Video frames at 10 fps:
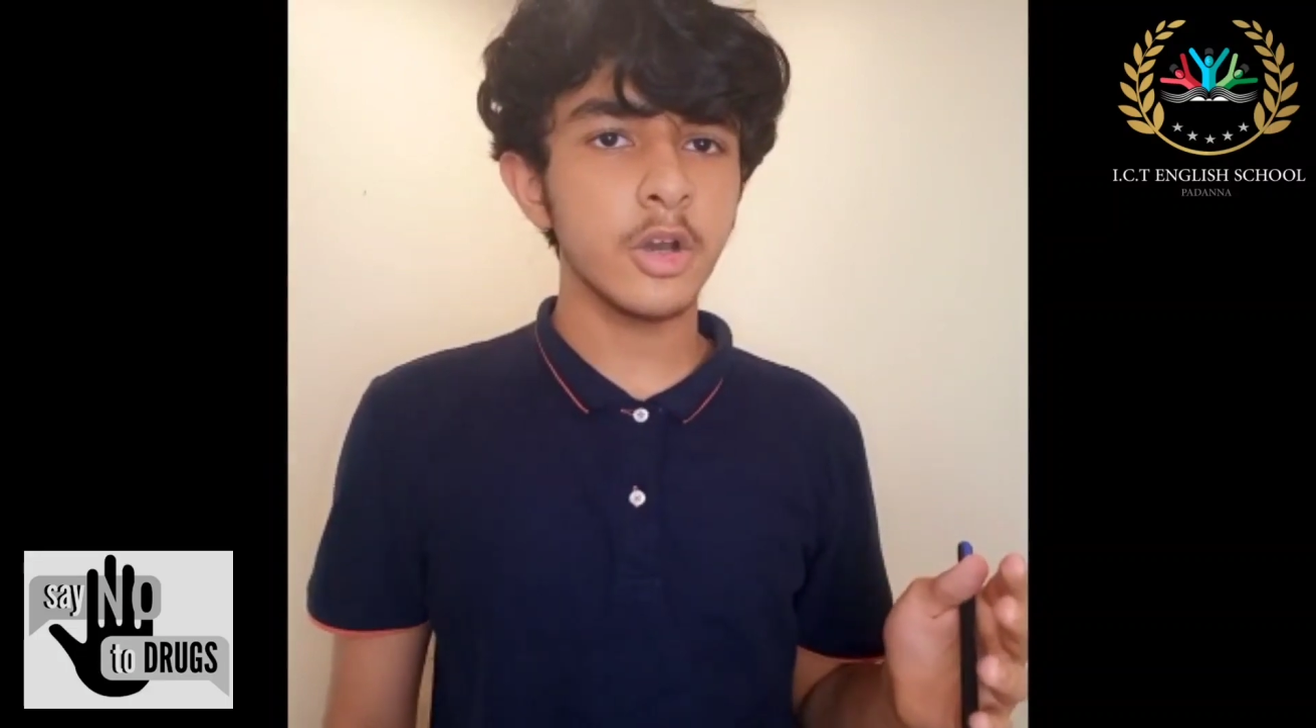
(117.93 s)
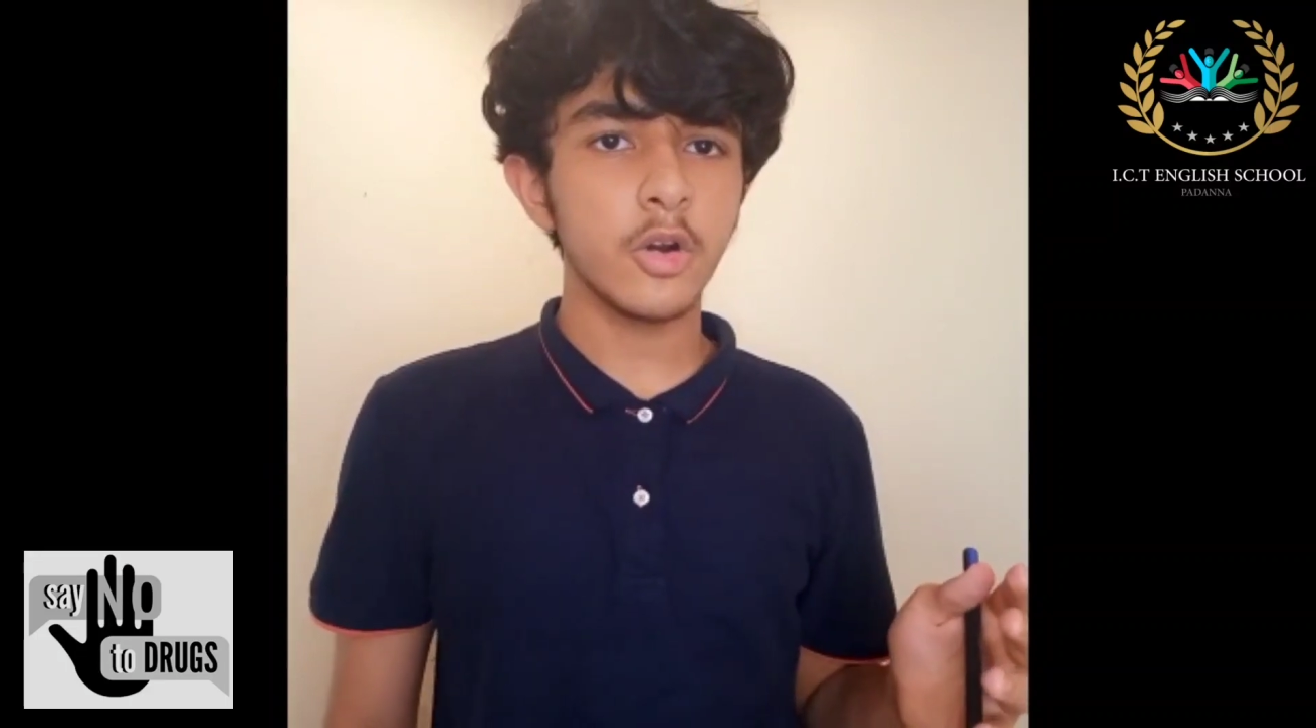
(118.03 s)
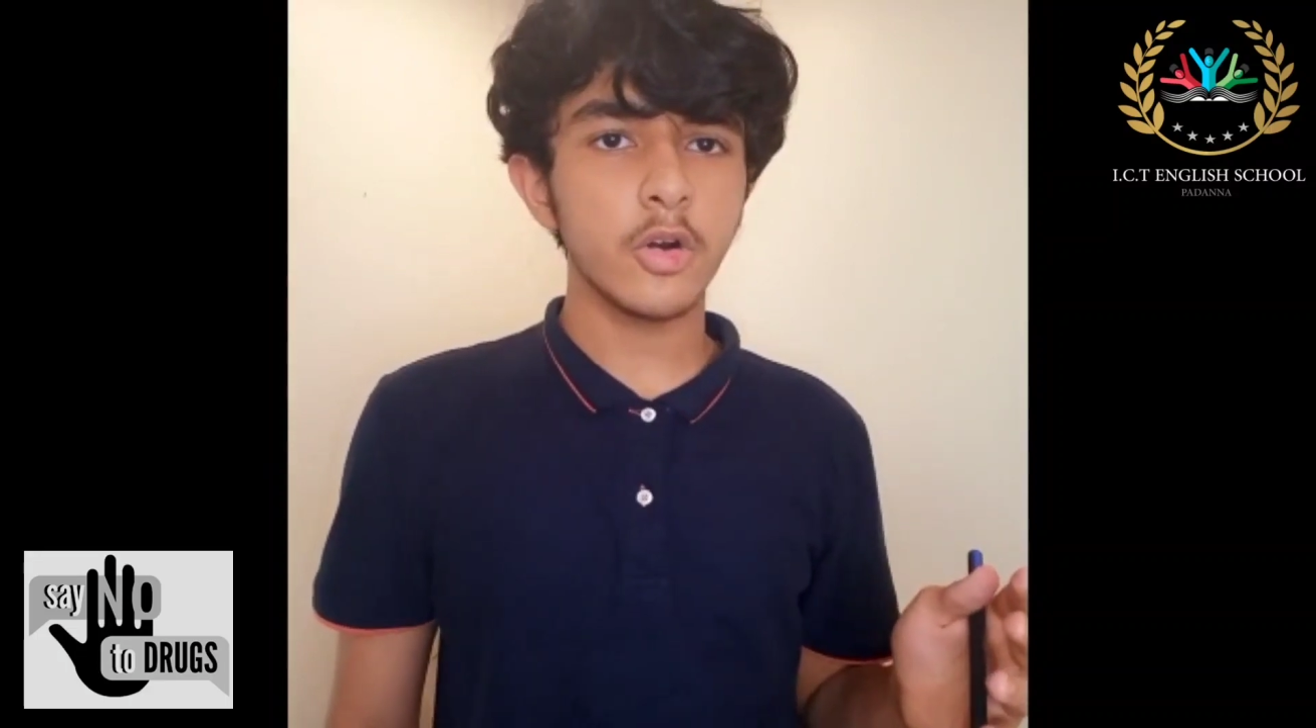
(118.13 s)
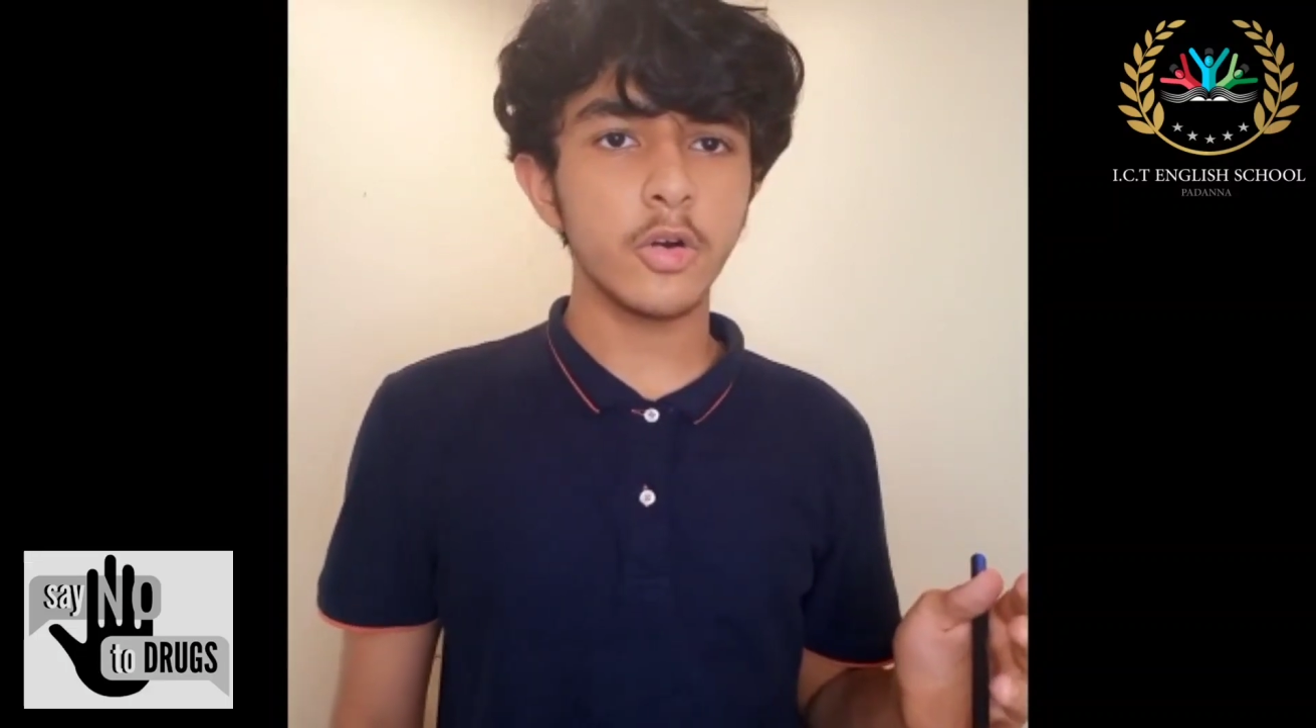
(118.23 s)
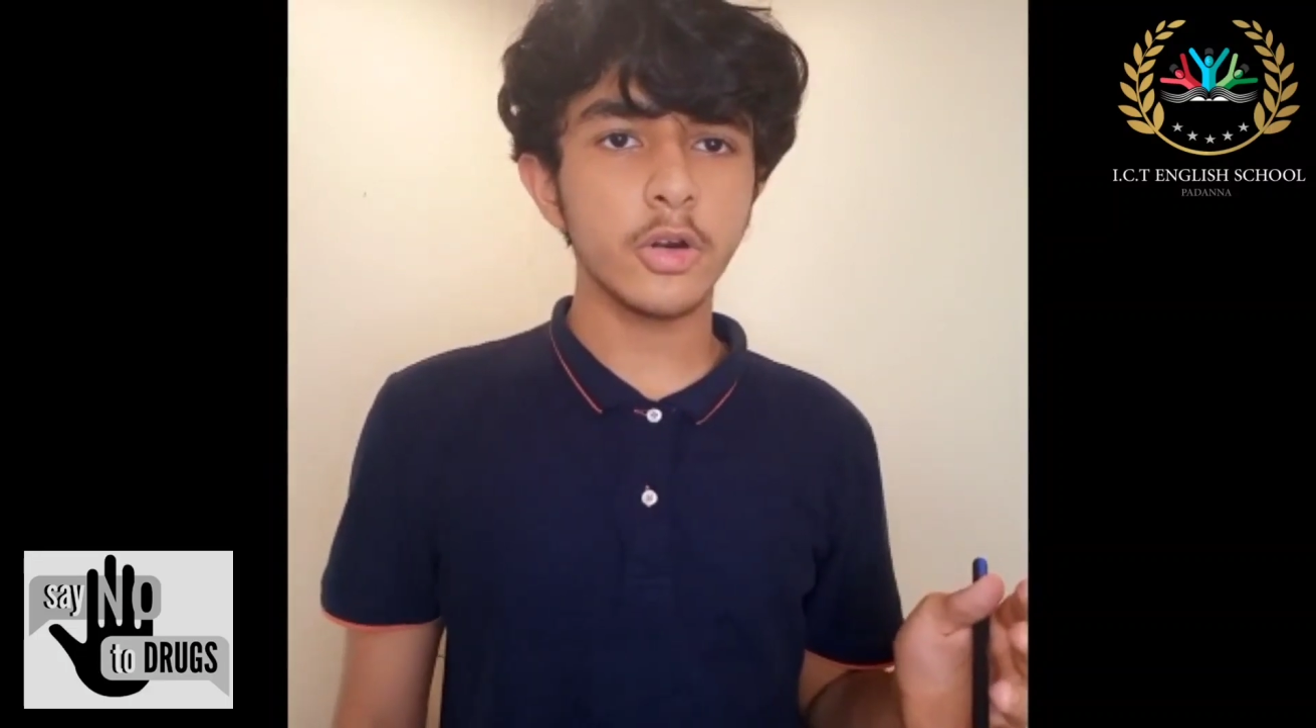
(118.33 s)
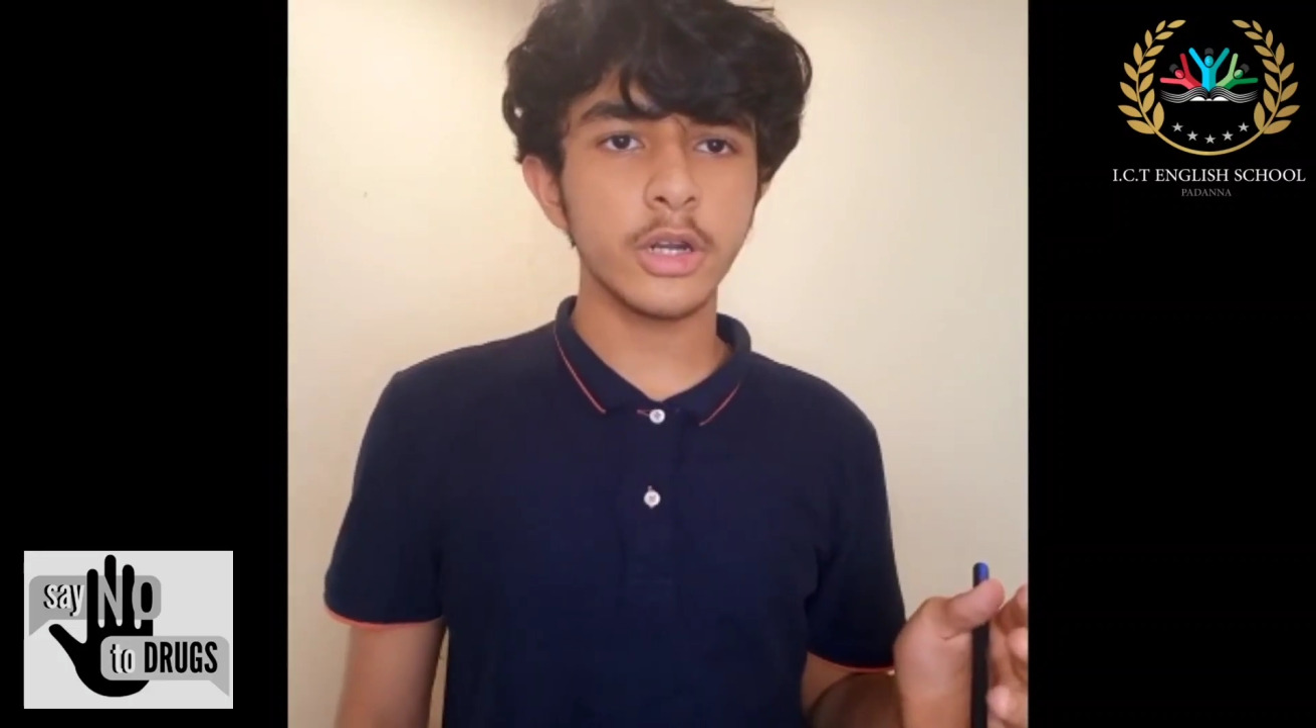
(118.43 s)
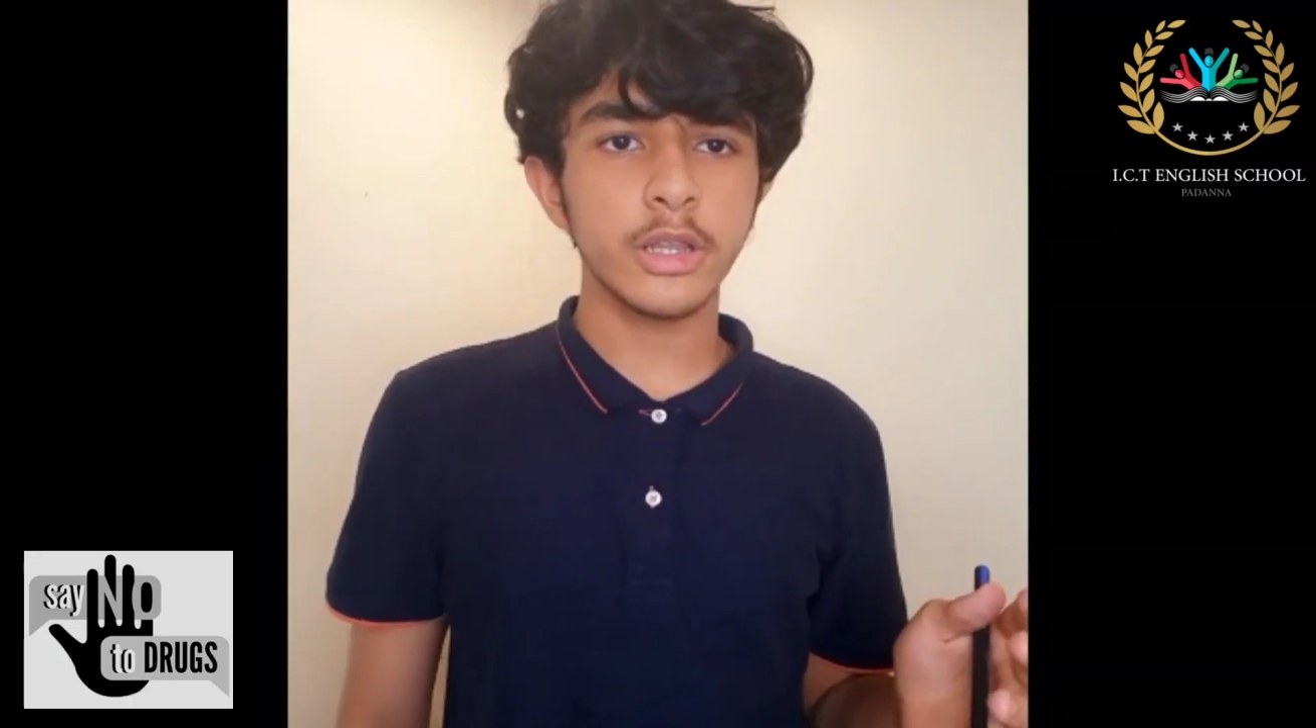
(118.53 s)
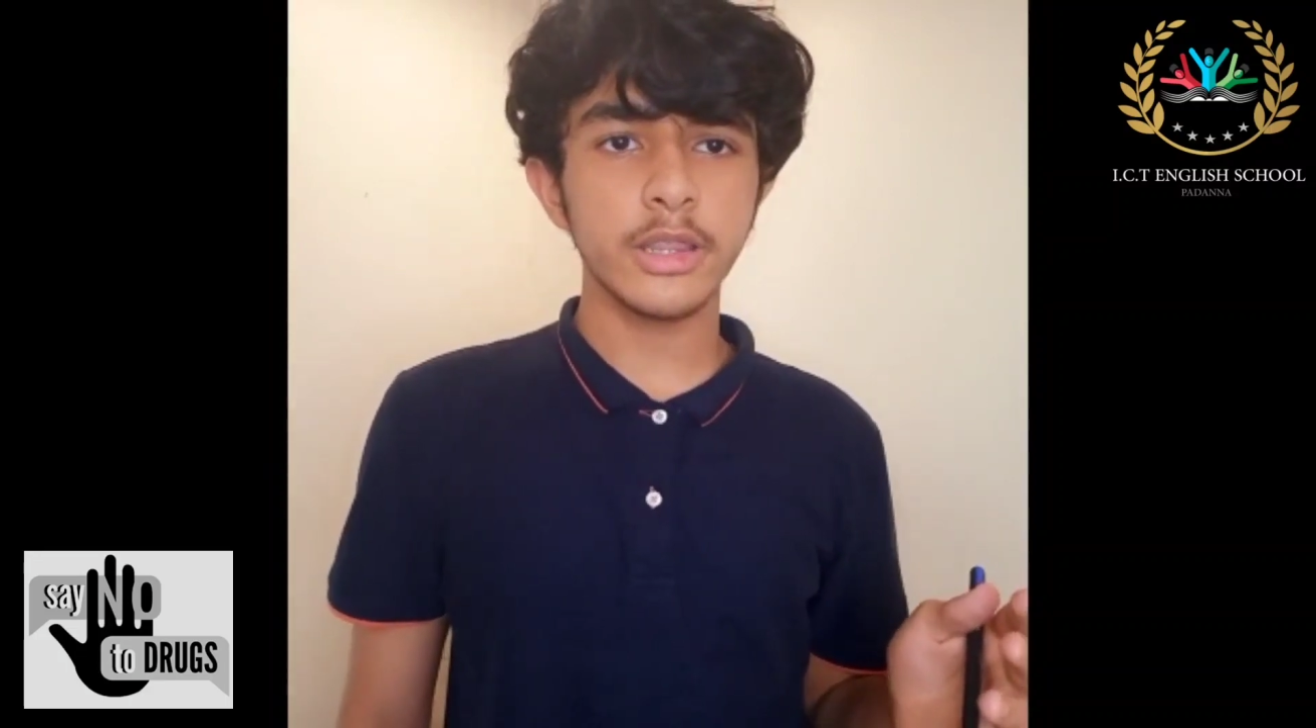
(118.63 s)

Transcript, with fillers: or